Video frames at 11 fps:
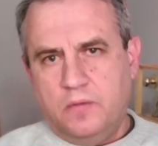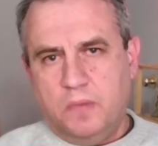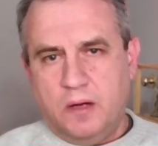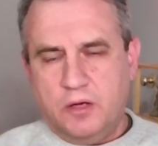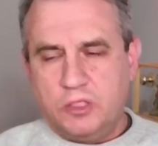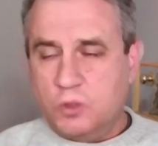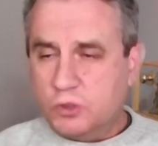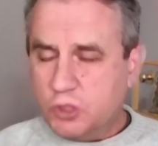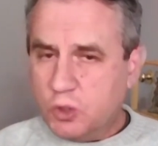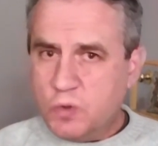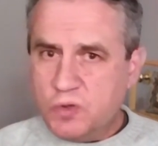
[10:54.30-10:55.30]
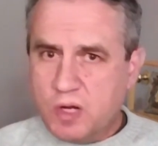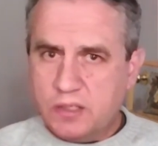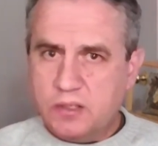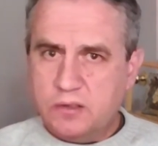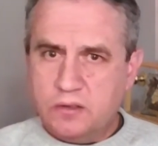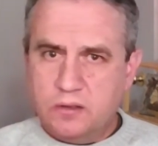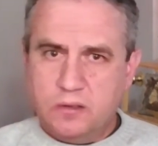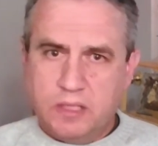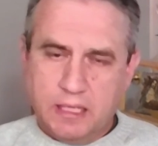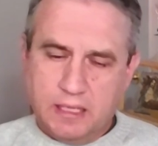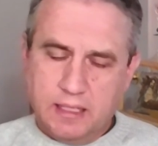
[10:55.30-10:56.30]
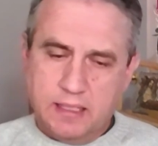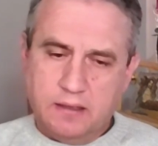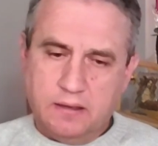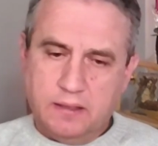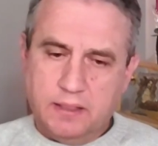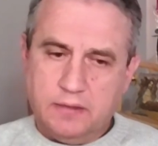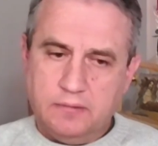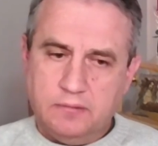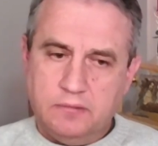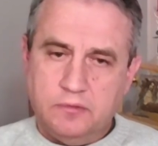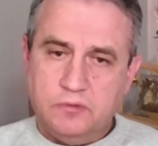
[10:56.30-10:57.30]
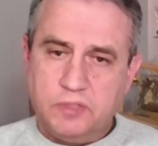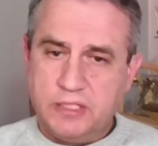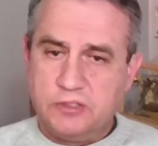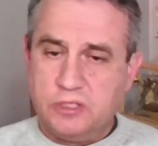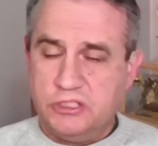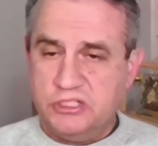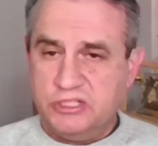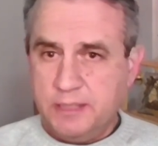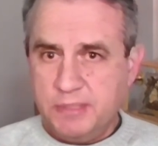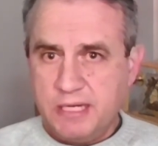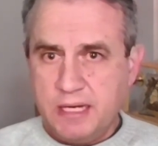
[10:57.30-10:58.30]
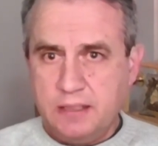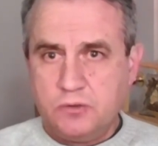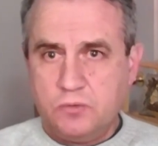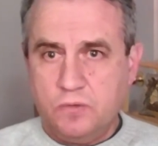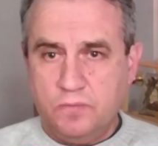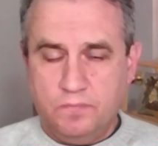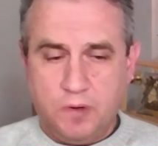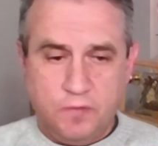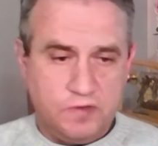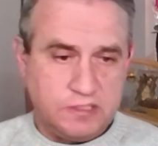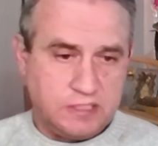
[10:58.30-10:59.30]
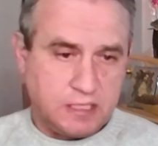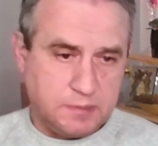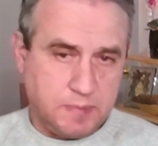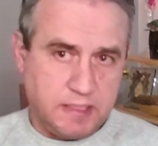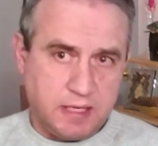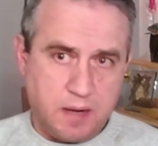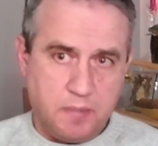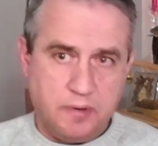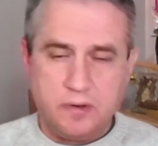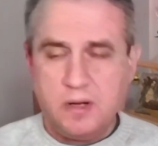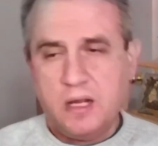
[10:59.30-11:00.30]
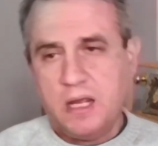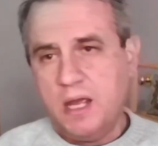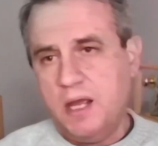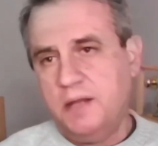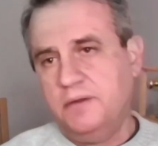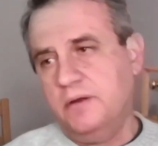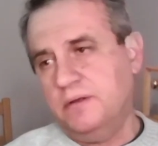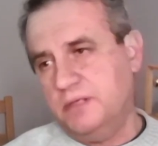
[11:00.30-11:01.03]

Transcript: Maritz also conducted a test on sheep's heads with both the suspect hammer and the